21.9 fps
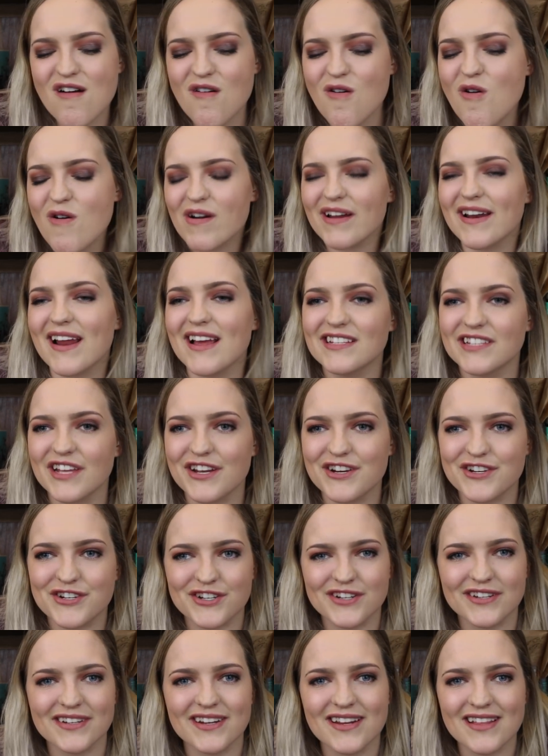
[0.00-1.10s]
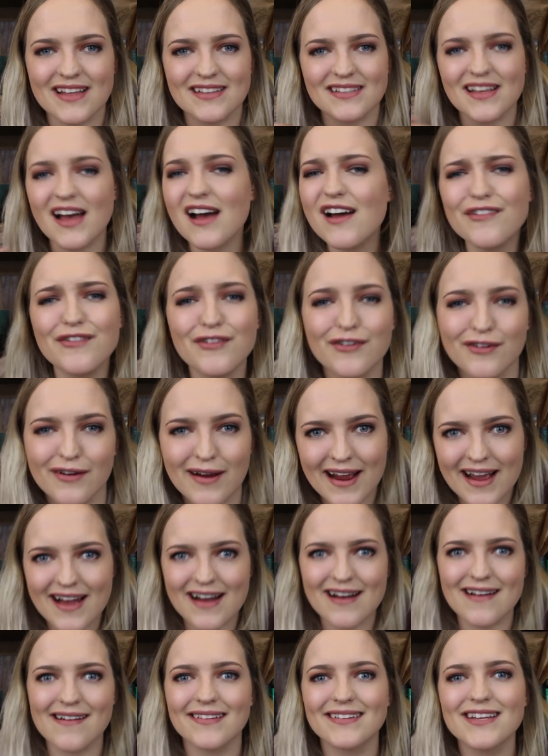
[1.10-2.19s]
organization that's
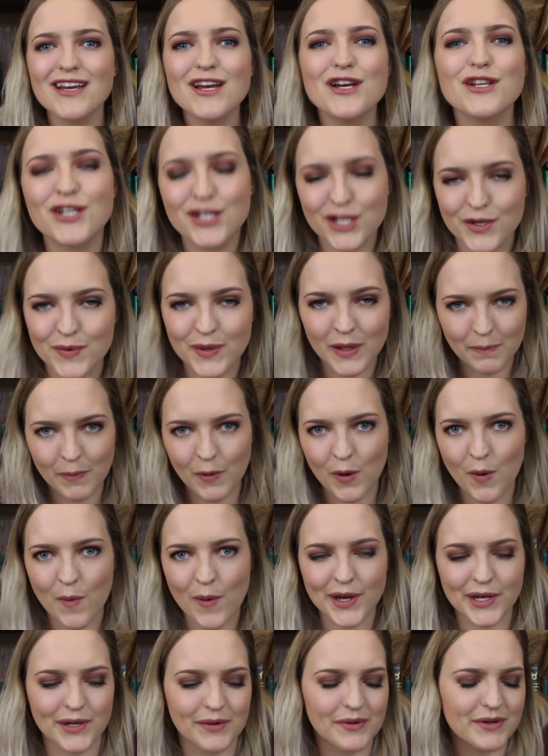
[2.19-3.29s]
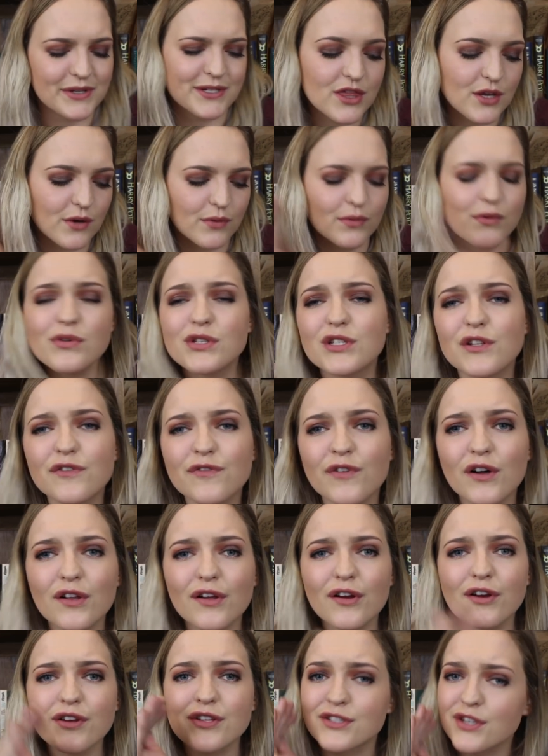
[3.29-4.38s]
underground to do with book wanderers. There are rules to
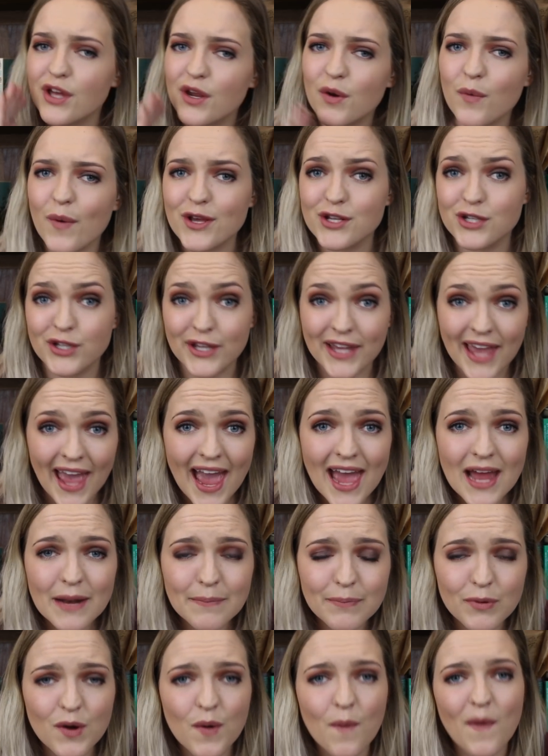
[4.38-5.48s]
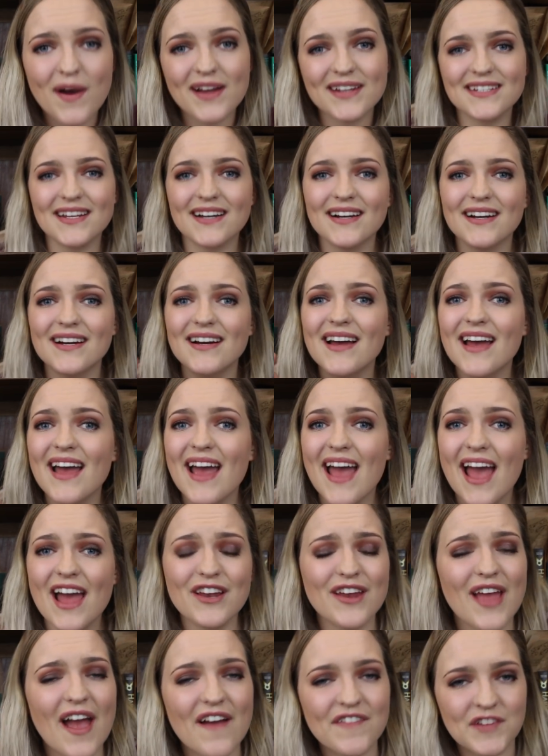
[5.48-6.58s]
follow, certain ways you can book wander,
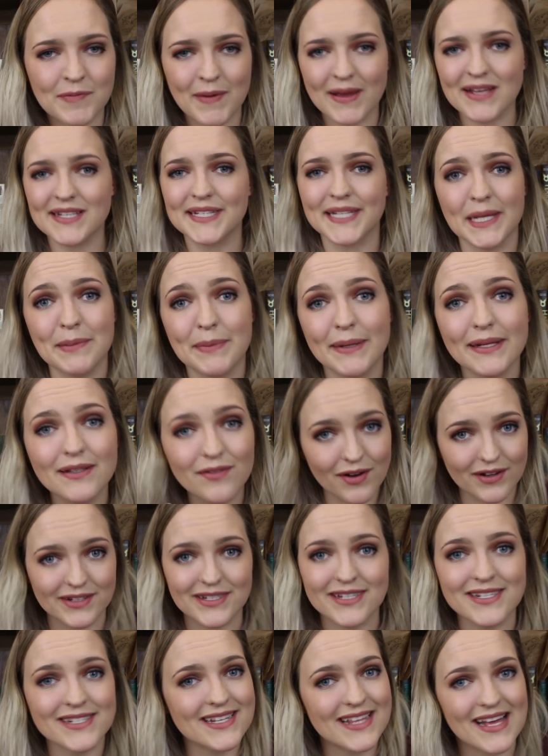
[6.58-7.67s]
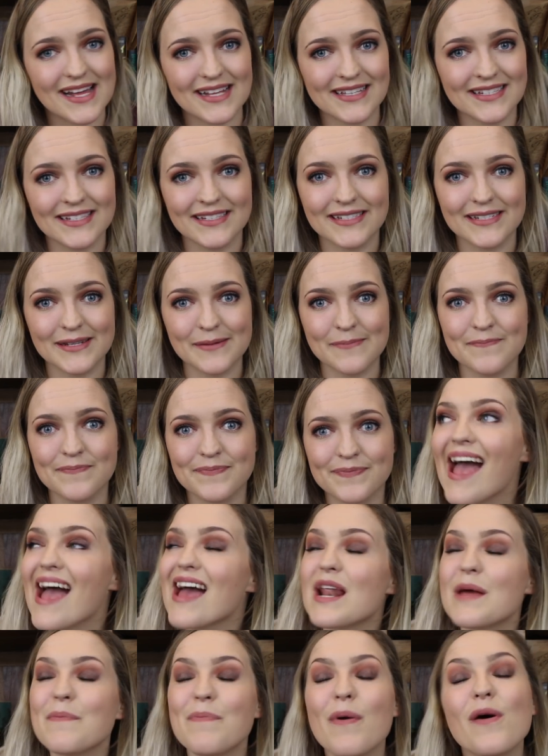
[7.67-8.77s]
and you have to basically be logged into that system.
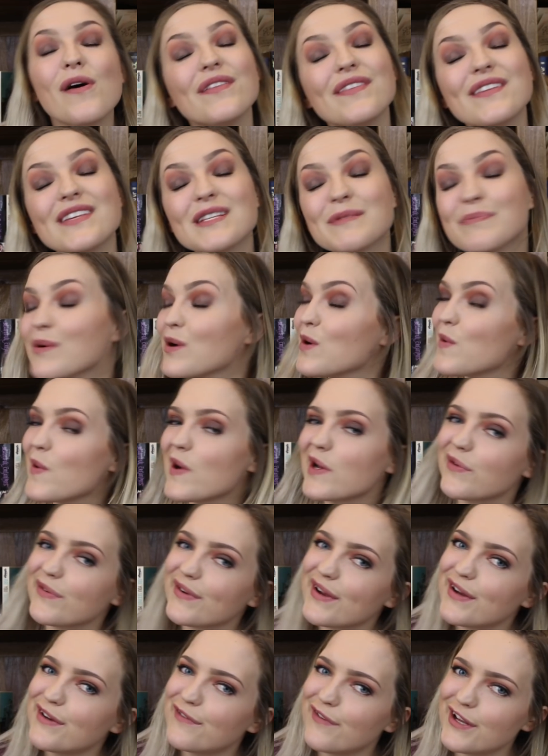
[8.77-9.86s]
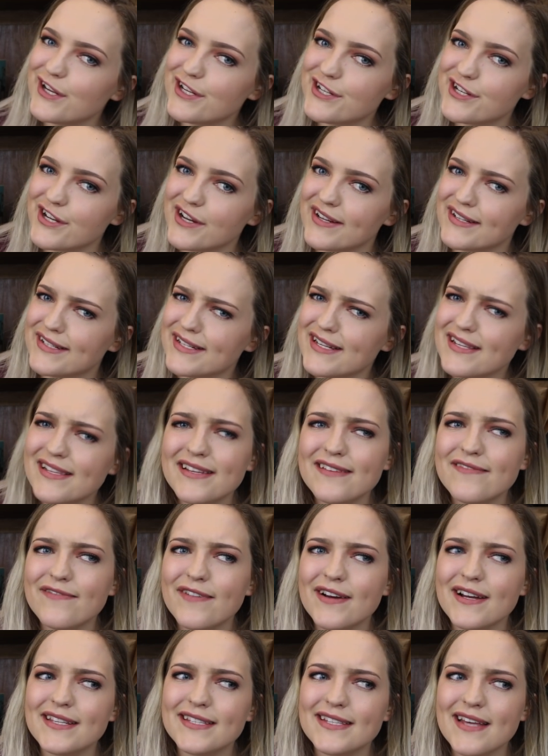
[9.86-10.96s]
And upon this book wandering adventure, Tilly
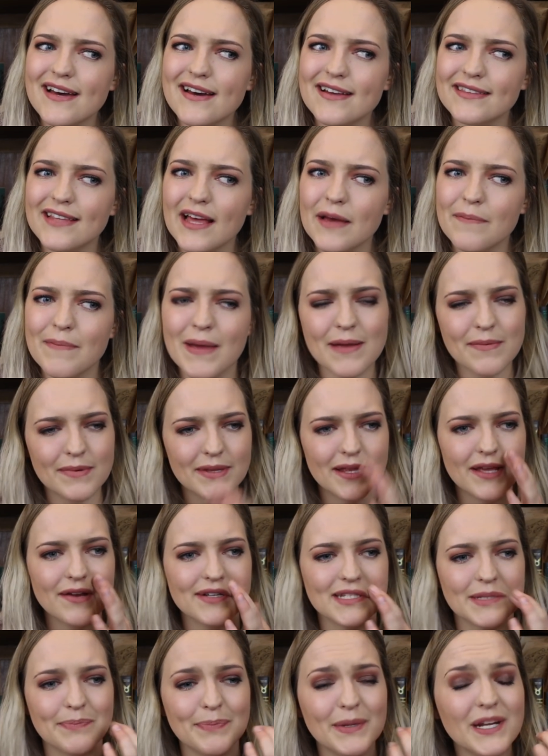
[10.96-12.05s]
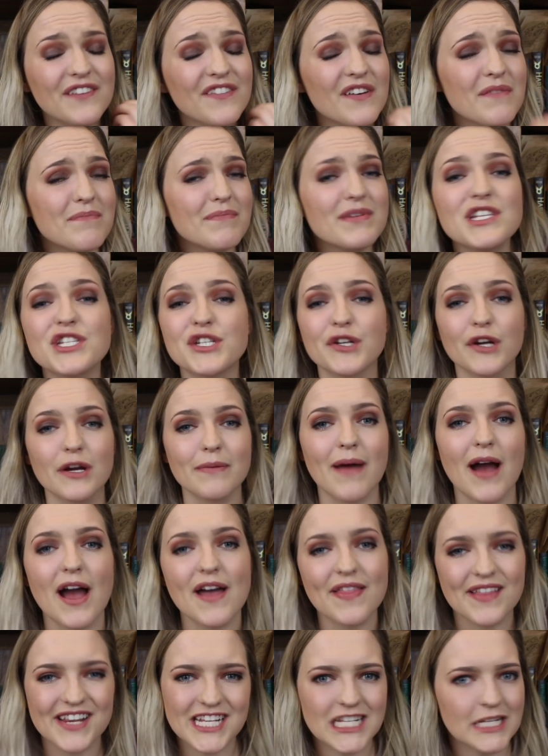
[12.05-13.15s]
finds out that maybe there is a bit of a mystery
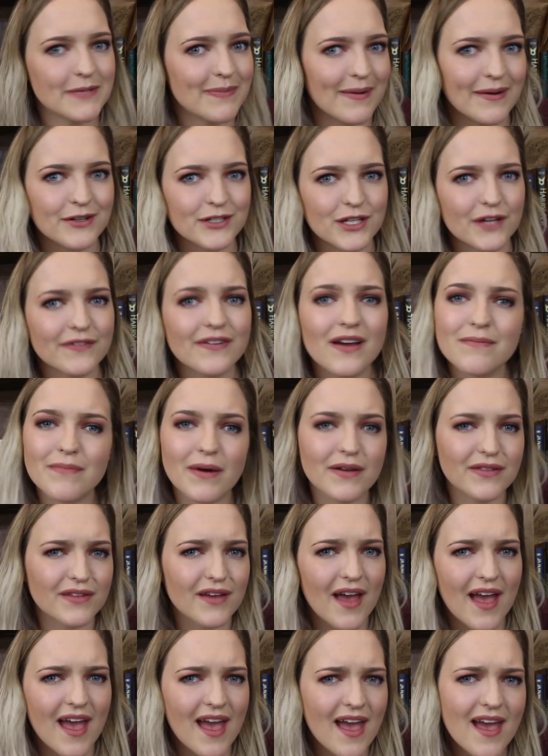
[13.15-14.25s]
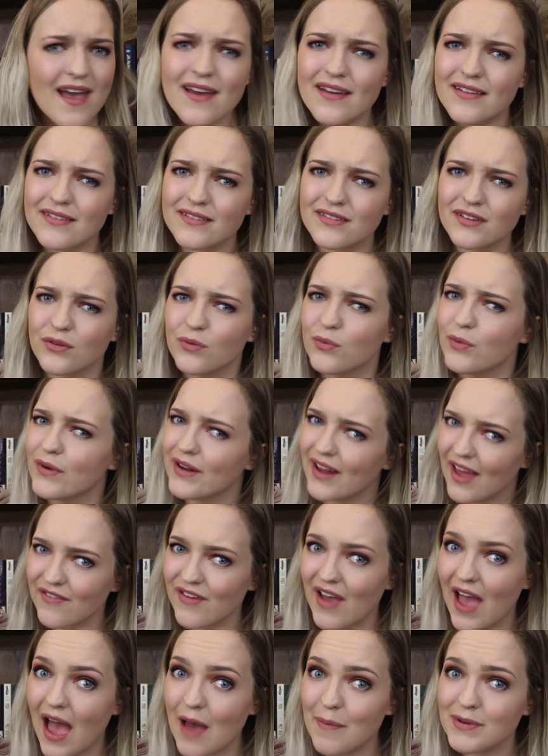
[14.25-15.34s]
behind the disappearance of her mother and
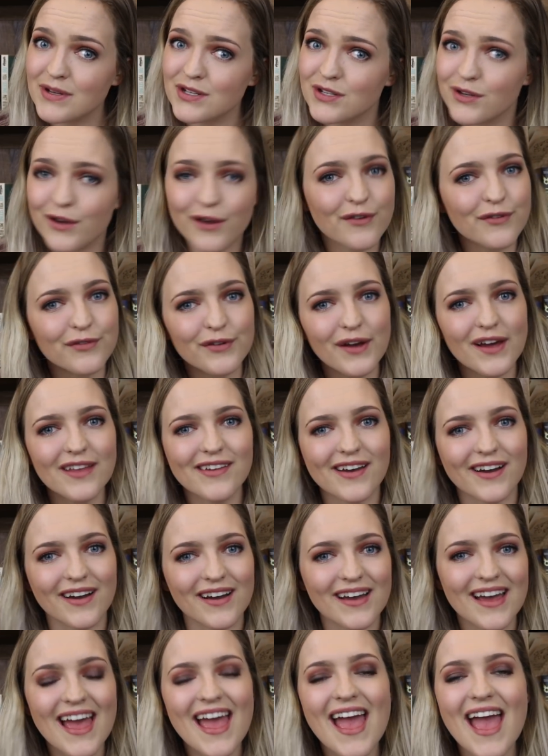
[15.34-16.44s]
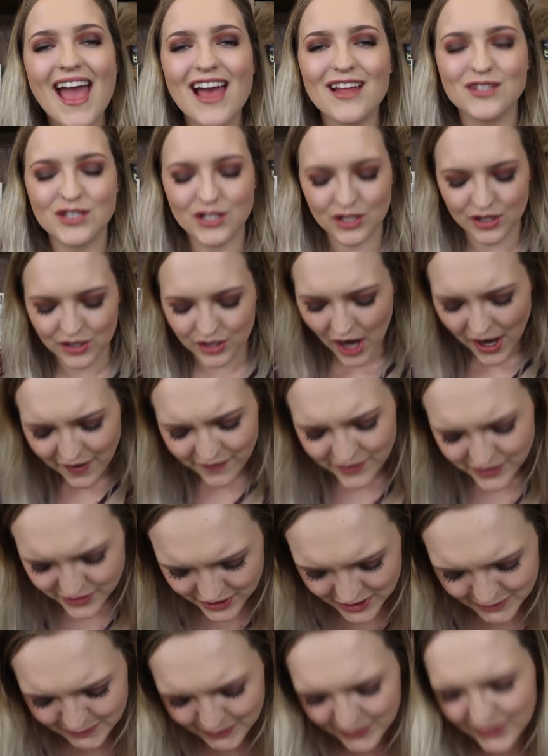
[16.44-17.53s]
whatever happened to her father. And so you go
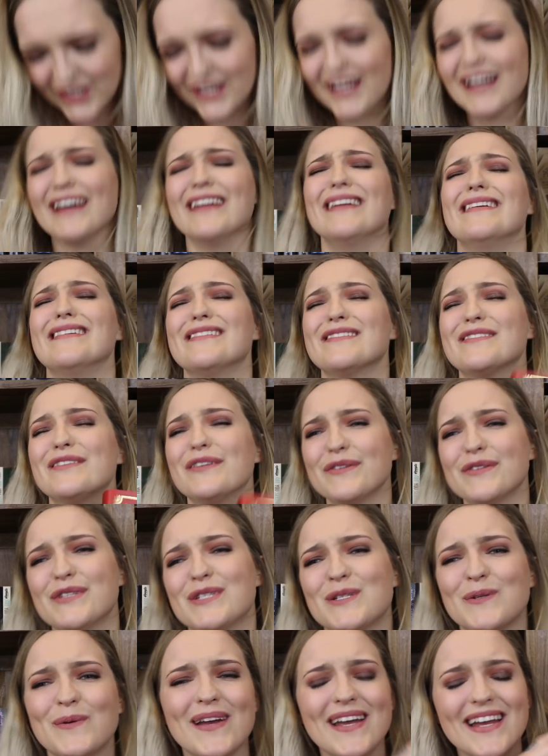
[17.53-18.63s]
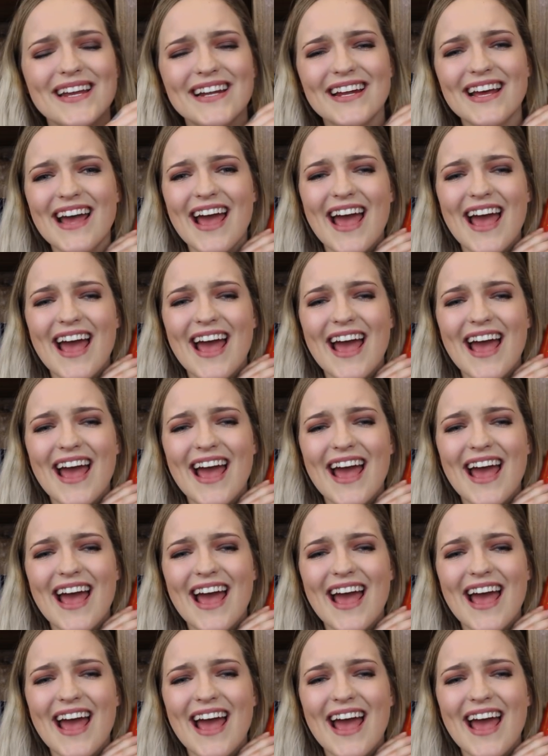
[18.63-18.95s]
into this book, and it is so sweet